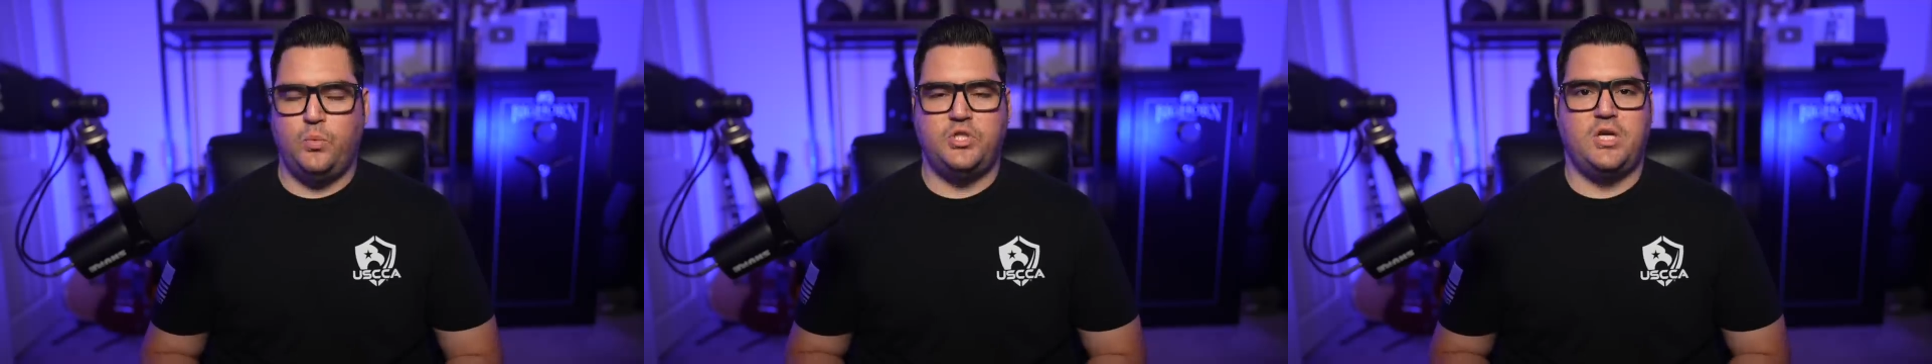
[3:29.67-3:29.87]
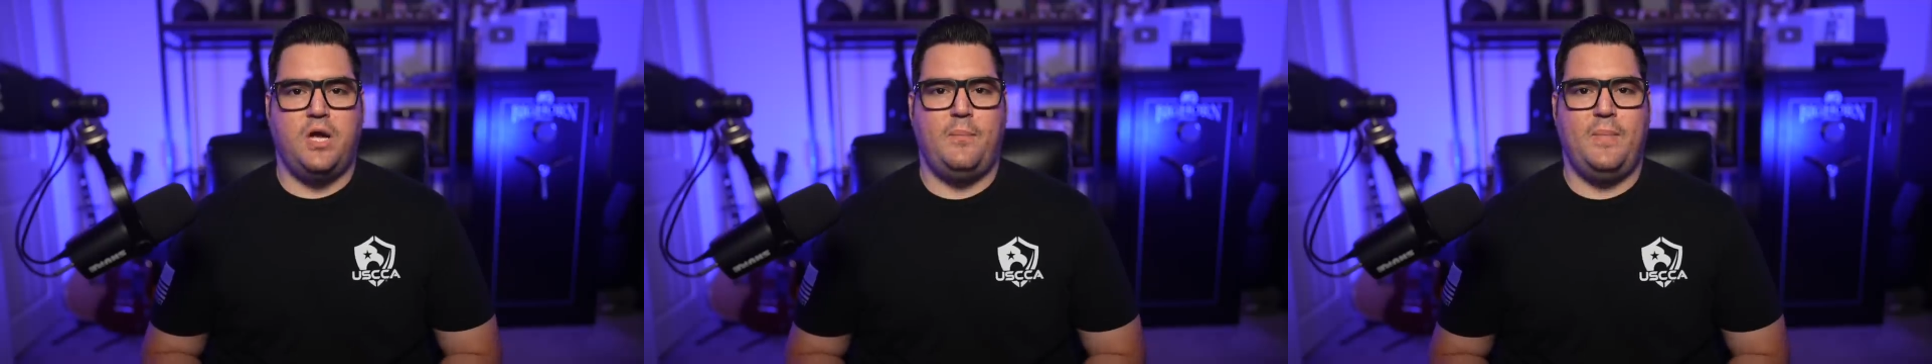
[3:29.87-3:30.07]

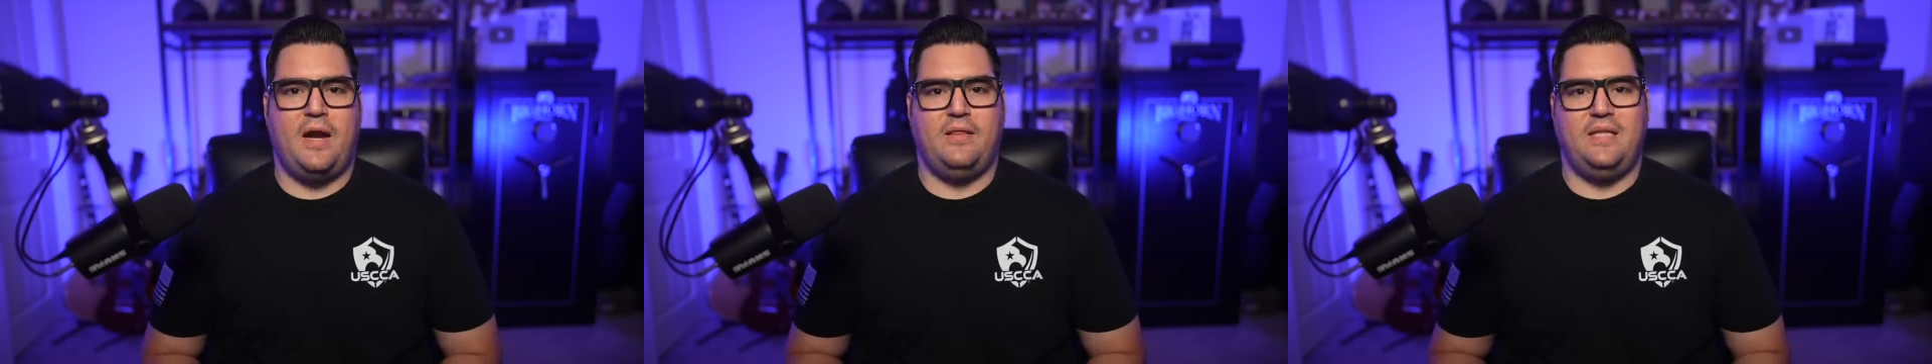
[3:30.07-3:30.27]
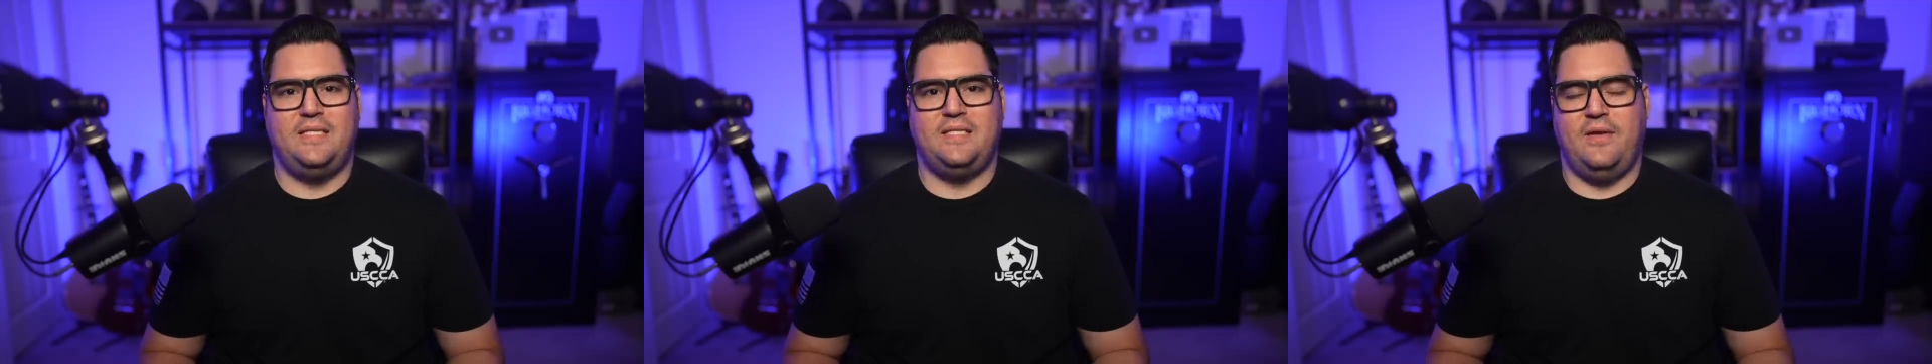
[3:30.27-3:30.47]
which come out
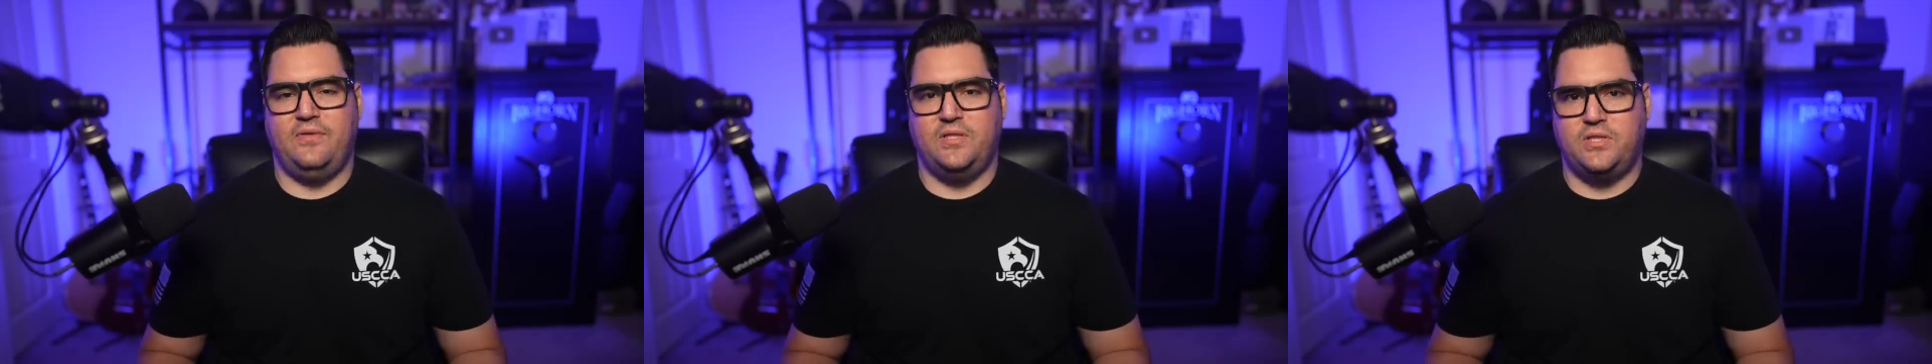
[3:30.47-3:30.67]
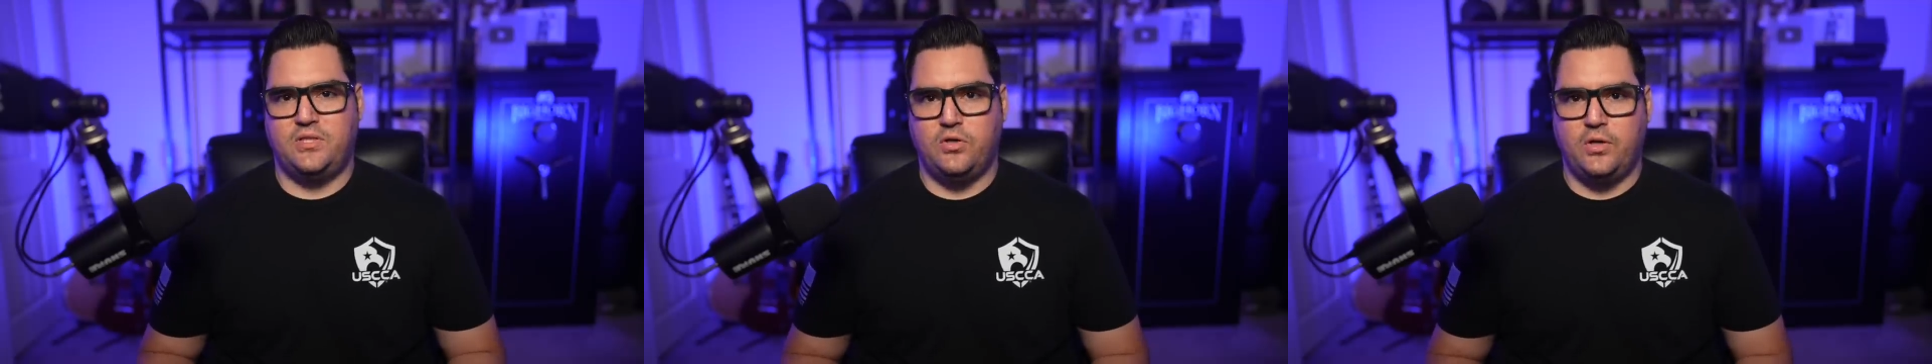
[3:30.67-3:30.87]
of the
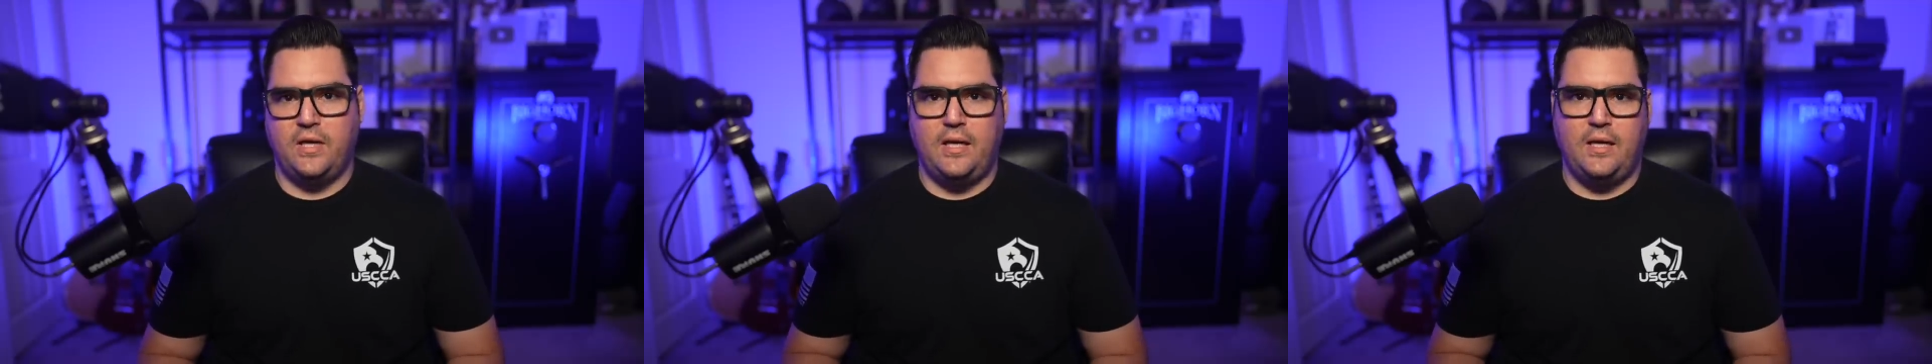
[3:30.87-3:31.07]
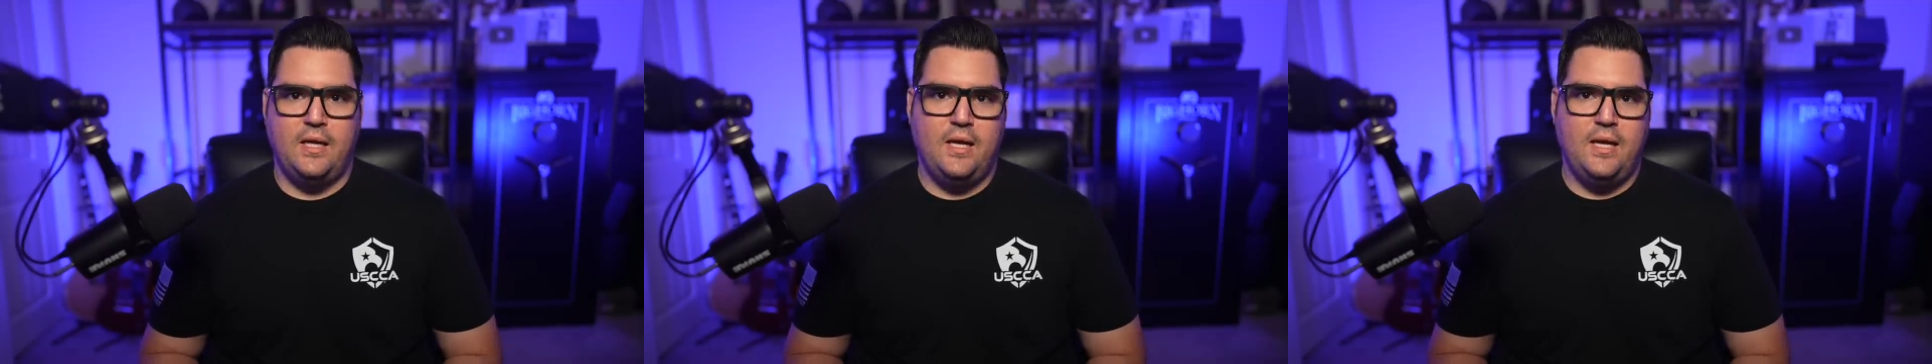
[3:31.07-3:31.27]
Seventh
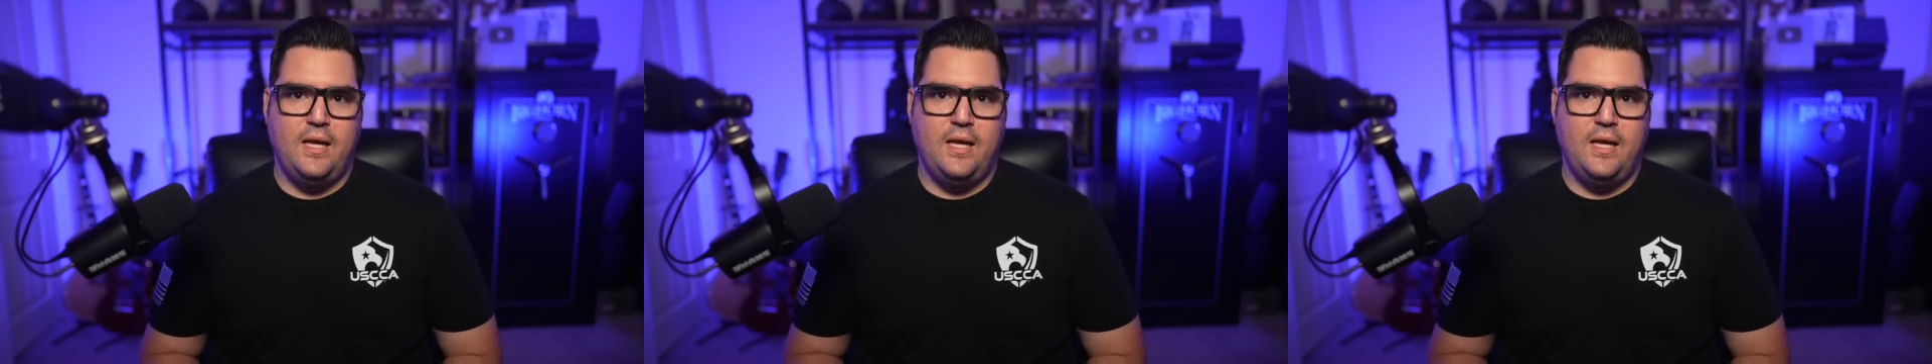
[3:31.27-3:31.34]
Circuit.